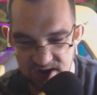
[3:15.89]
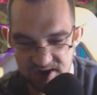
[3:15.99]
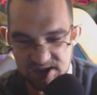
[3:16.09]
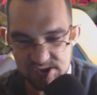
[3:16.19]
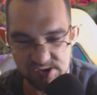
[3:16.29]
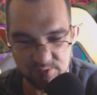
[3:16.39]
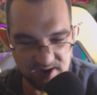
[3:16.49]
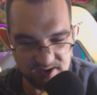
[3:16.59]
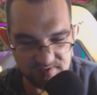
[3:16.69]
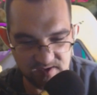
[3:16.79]
An easy
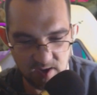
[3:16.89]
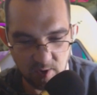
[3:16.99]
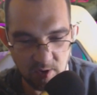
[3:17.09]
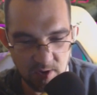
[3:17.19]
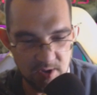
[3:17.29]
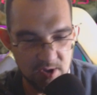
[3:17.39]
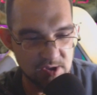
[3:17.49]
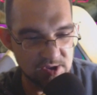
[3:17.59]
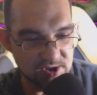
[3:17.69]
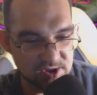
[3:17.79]
way to tell
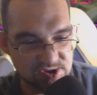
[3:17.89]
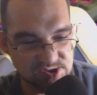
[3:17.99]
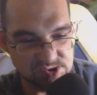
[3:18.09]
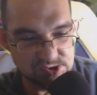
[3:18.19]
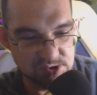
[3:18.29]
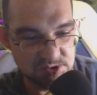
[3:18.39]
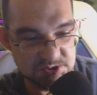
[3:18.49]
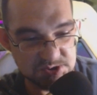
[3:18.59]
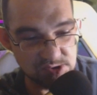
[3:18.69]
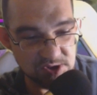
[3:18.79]
is to
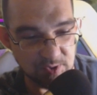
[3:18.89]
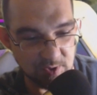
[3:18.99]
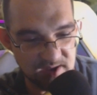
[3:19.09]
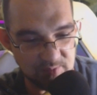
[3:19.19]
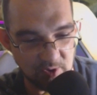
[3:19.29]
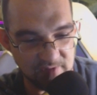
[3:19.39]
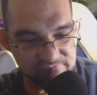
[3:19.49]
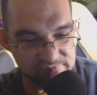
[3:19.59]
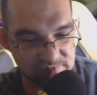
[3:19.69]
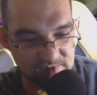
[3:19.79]
just look at the label
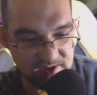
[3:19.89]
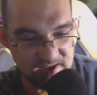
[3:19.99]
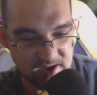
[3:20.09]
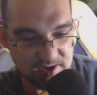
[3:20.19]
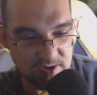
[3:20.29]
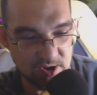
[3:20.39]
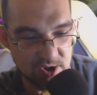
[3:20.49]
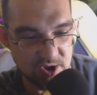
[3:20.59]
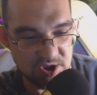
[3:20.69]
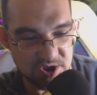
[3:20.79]
if you can.
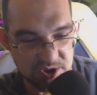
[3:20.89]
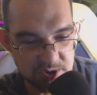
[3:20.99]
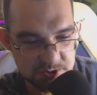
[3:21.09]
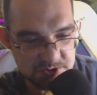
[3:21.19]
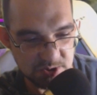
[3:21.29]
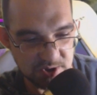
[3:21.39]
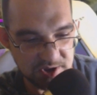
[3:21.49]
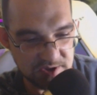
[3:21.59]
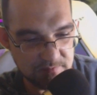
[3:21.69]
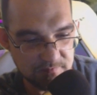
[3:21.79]

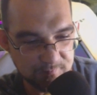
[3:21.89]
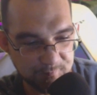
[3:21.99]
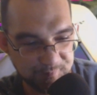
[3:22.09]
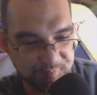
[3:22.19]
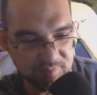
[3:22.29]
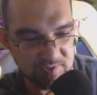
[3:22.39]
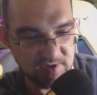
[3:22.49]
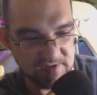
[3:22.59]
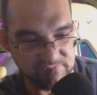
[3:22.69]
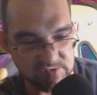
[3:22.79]
Usually,
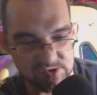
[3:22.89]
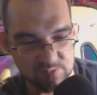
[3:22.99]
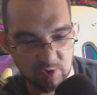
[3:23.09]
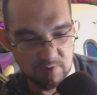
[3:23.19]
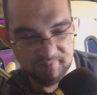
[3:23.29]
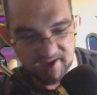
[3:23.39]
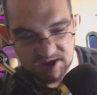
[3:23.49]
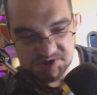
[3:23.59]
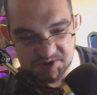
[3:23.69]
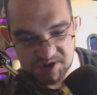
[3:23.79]
if there's more
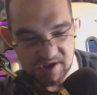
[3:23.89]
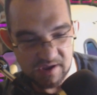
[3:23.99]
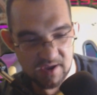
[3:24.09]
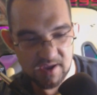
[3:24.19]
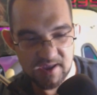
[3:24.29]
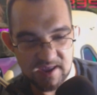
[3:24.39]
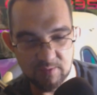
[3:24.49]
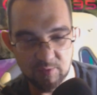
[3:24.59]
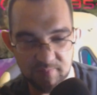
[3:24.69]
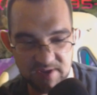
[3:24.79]
PG,
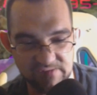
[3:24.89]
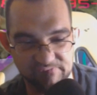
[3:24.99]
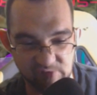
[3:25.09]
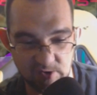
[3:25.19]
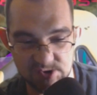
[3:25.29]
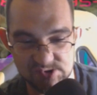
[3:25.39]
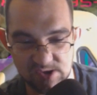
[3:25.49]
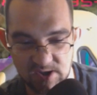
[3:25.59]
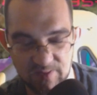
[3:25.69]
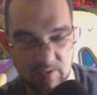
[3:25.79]
it will be
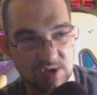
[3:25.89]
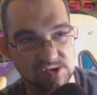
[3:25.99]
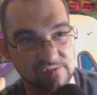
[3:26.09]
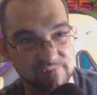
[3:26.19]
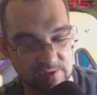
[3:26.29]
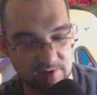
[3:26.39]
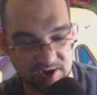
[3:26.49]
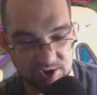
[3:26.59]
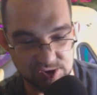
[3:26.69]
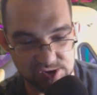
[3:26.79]
first on the list of
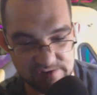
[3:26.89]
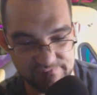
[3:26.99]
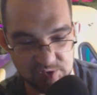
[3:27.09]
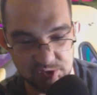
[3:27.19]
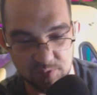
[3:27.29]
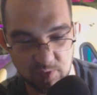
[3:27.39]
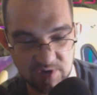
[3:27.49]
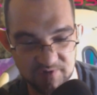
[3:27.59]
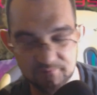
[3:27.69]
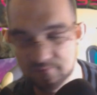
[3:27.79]
ingredients. If there's
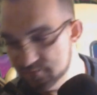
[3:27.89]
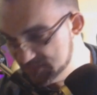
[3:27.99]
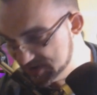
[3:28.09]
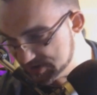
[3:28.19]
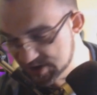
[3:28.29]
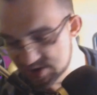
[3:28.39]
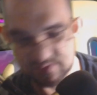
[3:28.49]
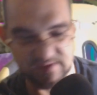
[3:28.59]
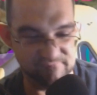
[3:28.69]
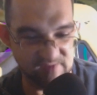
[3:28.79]
more,
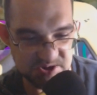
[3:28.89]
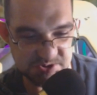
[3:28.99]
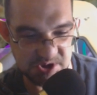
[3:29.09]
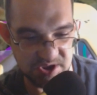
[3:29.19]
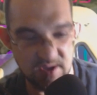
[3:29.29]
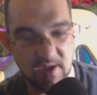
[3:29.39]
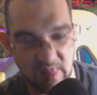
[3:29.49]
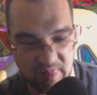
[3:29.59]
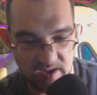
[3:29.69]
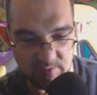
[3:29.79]
VG,
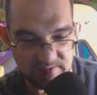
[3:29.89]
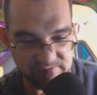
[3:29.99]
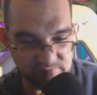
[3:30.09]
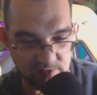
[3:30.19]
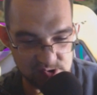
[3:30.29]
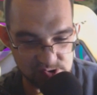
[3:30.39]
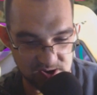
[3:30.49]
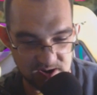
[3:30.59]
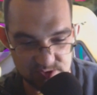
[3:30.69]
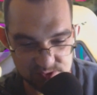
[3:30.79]
that would be first.
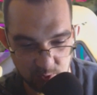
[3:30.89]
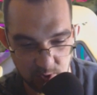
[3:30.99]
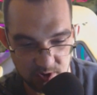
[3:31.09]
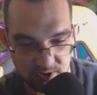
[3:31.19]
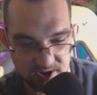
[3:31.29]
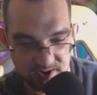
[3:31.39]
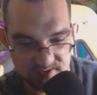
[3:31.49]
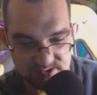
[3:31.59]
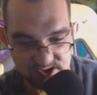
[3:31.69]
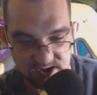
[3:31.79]
And I was wrong. In
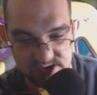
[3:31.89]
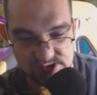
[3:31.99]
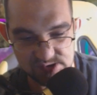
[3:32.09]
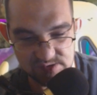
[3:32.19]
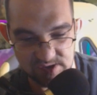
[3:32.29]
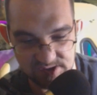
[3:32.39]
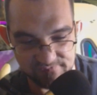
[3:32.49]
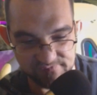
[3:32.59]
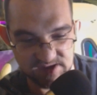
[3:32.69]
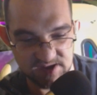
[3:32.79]
this case,
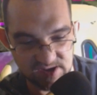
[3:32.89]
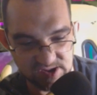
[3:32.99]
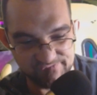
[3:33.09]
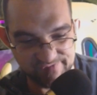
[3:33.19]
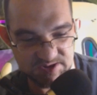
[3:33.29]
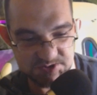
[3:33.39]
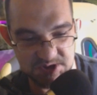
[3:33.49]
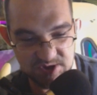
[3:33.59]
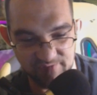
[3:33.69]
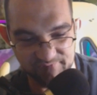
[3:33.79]
it's
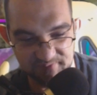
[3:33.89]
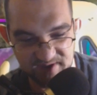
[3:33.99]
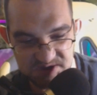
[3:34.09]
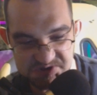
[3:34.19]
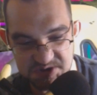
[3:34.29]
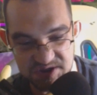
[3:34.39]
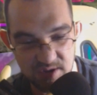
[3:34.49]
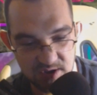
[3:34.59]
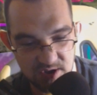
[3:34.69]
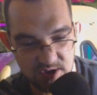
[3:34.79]
VG over PG.
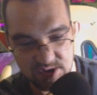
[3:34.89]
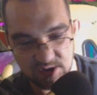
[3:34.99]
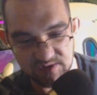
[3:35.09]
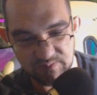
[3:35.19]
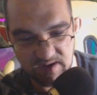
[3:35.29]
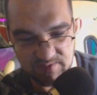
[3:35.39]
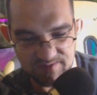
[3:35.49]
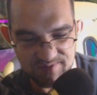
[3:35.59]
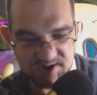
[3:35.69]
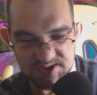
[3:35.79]
It's
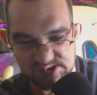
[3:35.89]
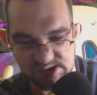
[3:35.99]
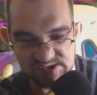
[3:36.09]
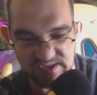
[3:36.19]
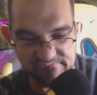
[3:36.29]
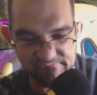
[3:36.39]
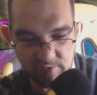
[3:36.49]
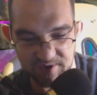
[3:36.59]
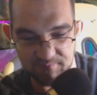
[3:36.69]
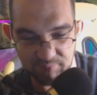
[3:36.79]
probably about a
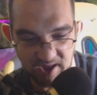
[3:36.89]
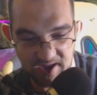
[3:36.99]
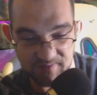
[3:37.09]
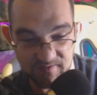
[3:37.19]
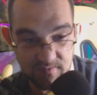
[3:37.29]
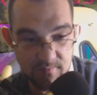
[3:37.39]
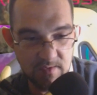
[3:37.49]
60-40 blend.